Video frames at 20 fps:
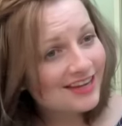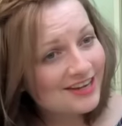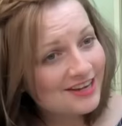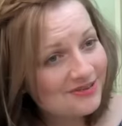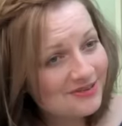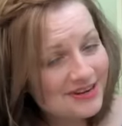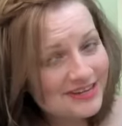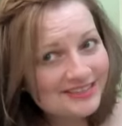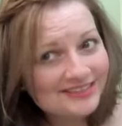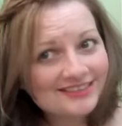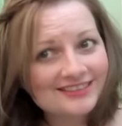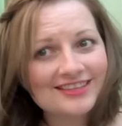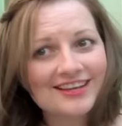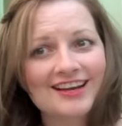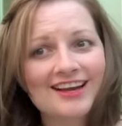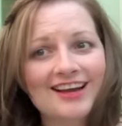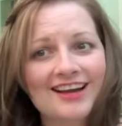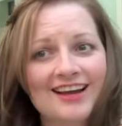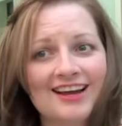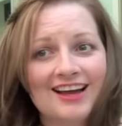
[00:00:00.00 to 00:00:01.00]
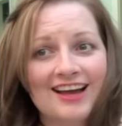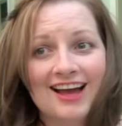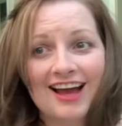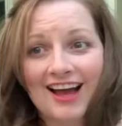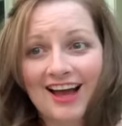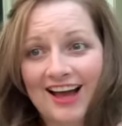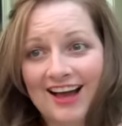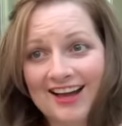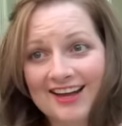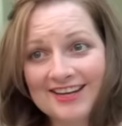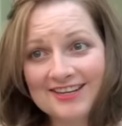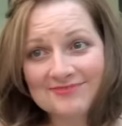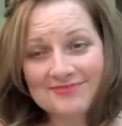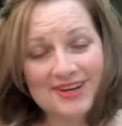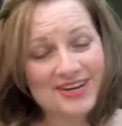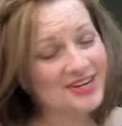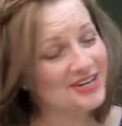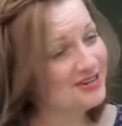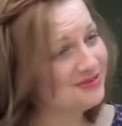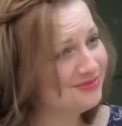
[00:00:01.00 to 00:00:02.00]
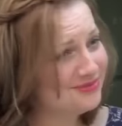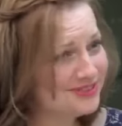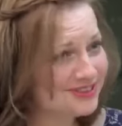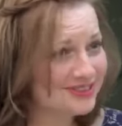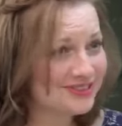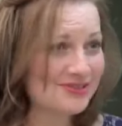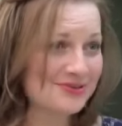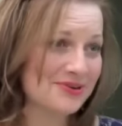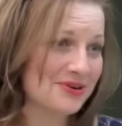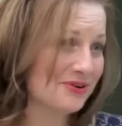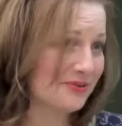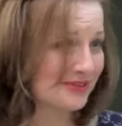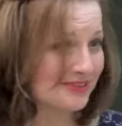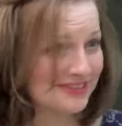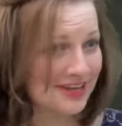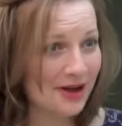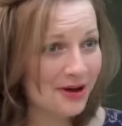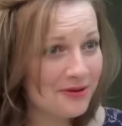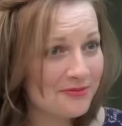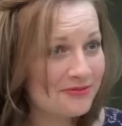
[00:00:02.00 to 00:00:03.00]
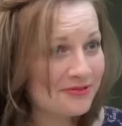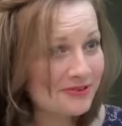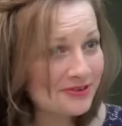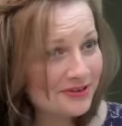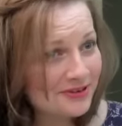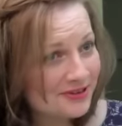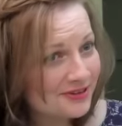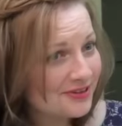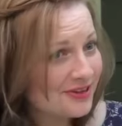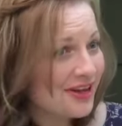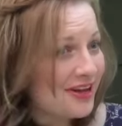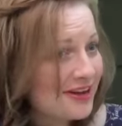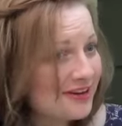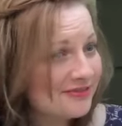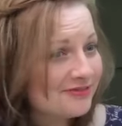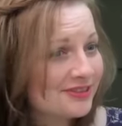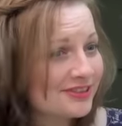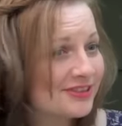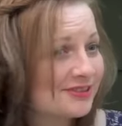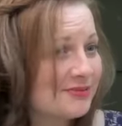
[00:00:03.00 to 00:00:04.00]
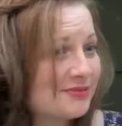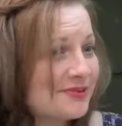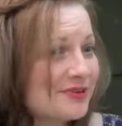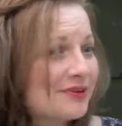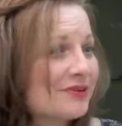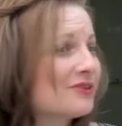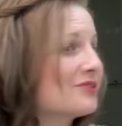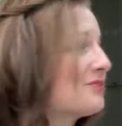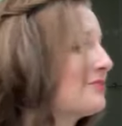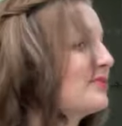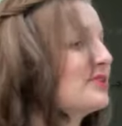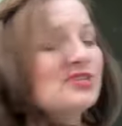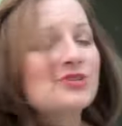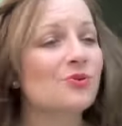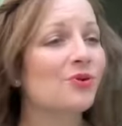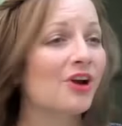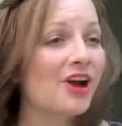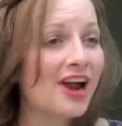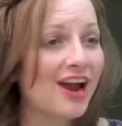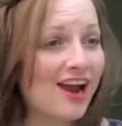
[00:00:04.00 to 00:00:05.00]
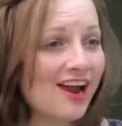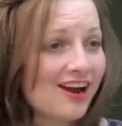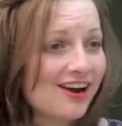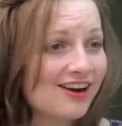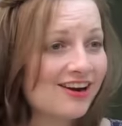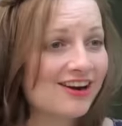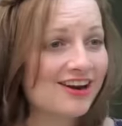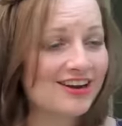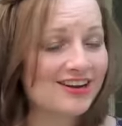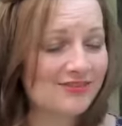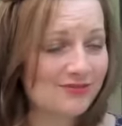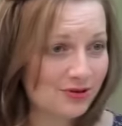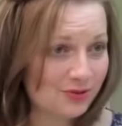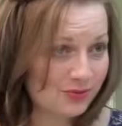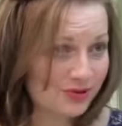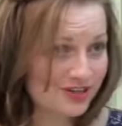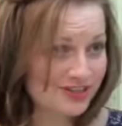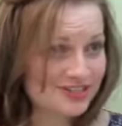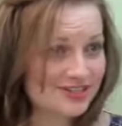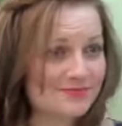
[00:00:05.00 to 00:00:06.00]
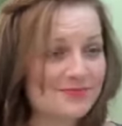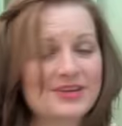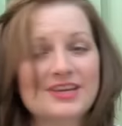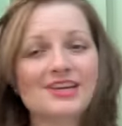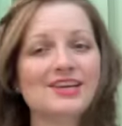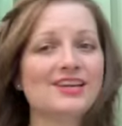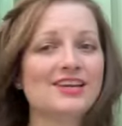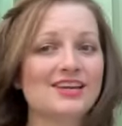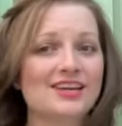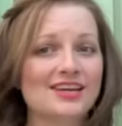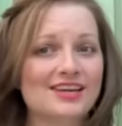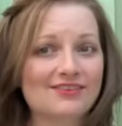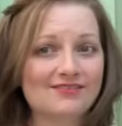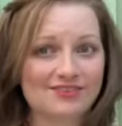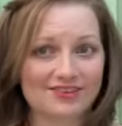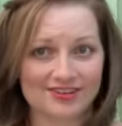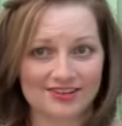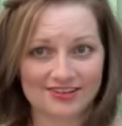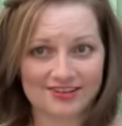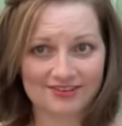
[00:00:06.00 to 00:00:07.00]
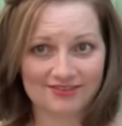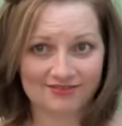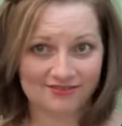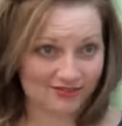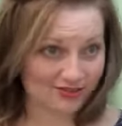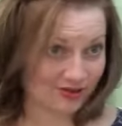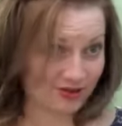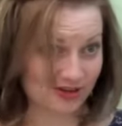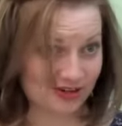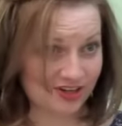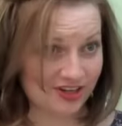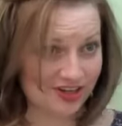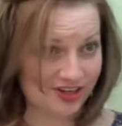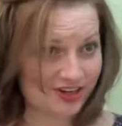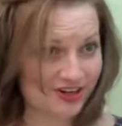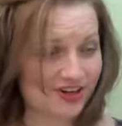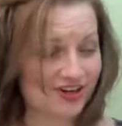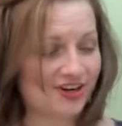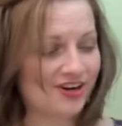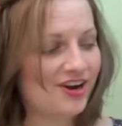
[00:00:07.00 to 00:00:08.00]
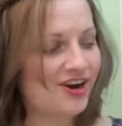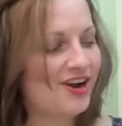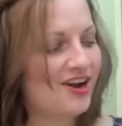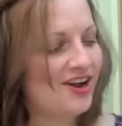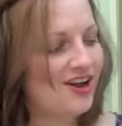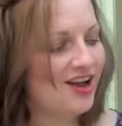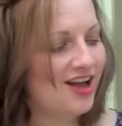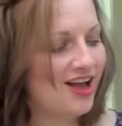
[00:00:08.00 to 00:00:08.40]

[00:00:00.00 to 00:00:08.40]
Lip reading: anyways, I hope this tutorial was helpful for some of you girls with short hair. And if you want it to be even flirtier,